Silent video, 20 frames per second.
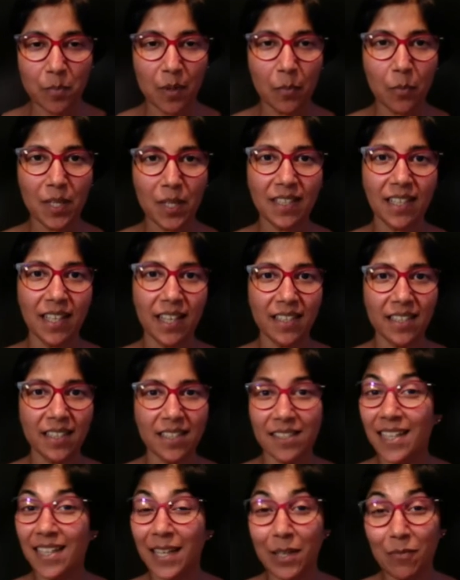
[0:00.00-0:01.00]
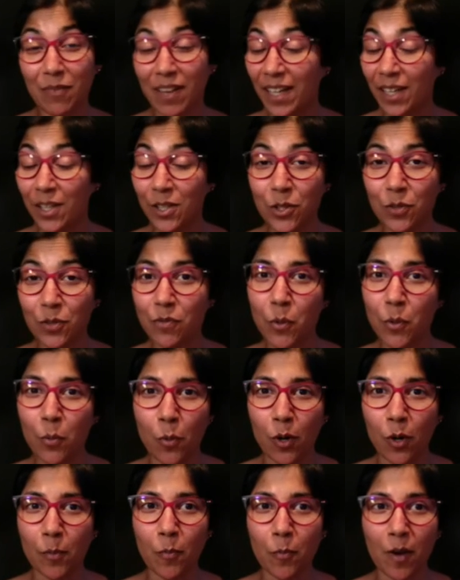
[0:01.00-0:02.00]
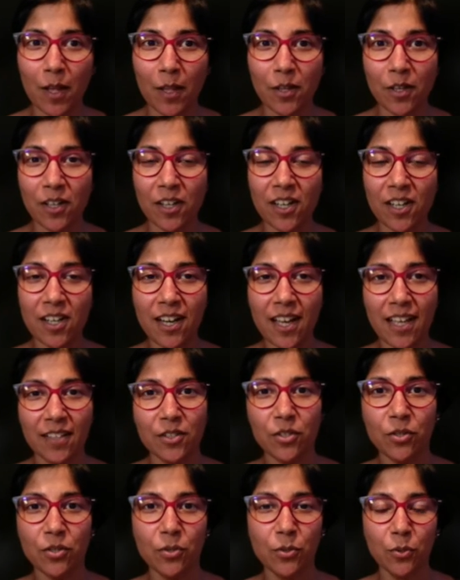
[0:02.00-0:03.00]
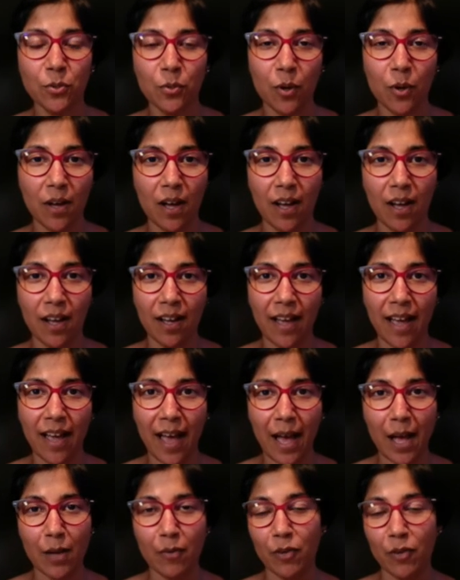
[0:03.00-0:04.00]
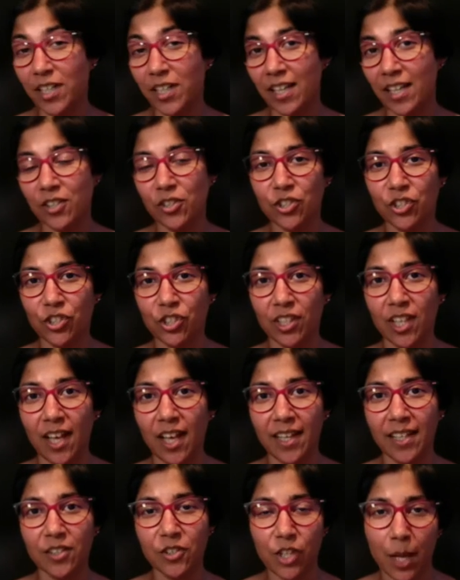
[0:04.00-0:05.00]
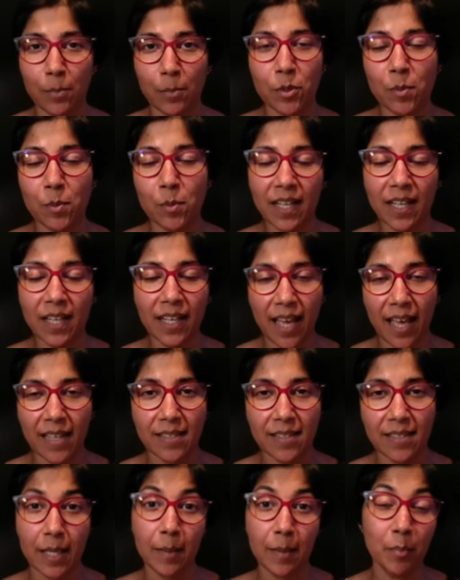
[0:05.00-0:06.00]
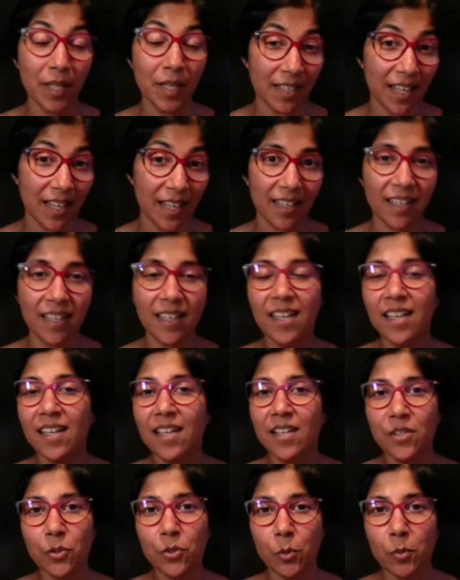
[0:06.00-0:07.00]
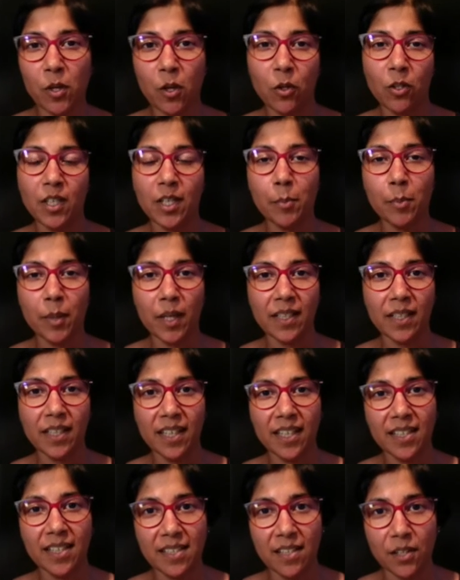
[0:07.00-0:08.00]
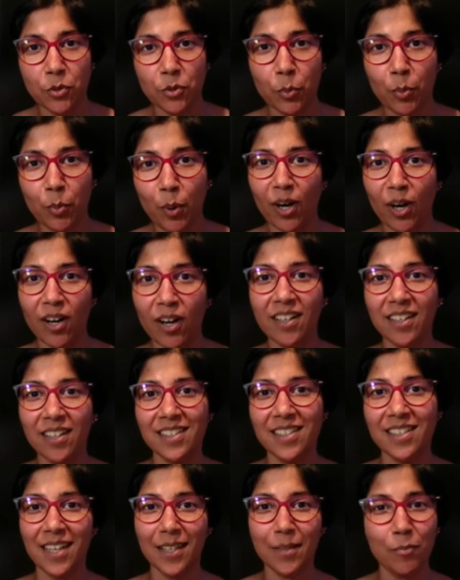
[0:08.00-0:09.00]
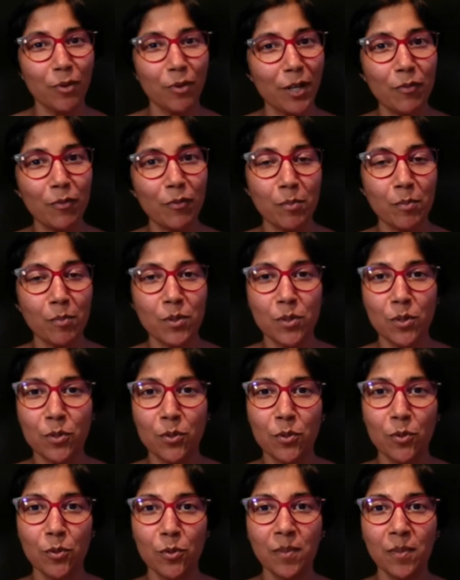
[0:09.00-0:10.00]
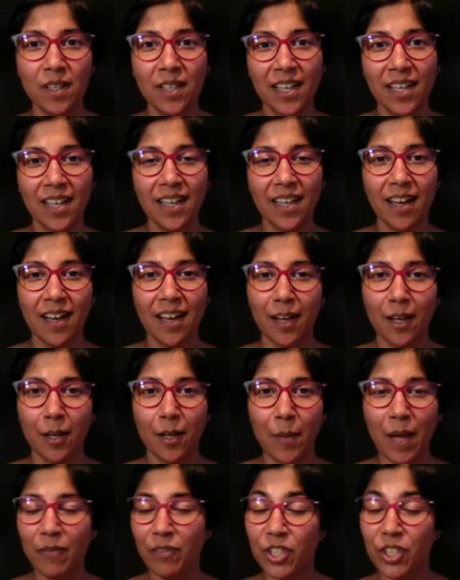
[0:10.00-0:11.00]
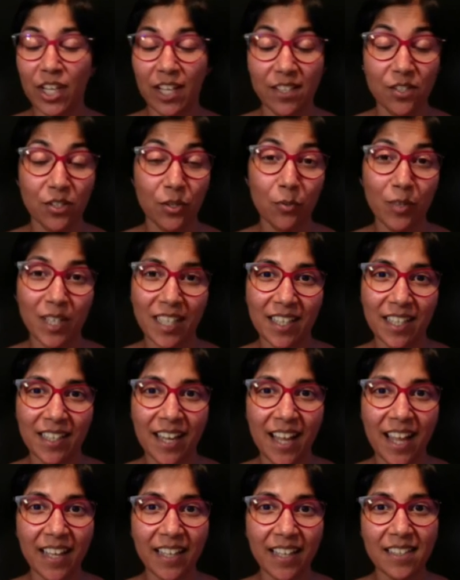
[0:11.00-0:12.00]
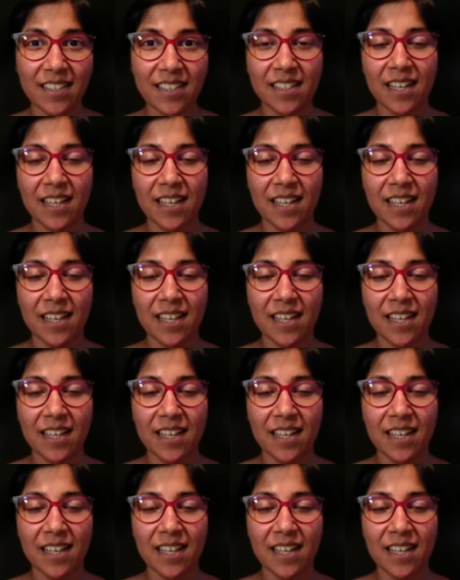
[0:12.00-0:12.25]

We'd like to take advantage of the warm weather to have our next July chapter meeting as a picnic. So we'll be holding a picnic in Central Park, take a break from Zoom, have a chance to reconnect.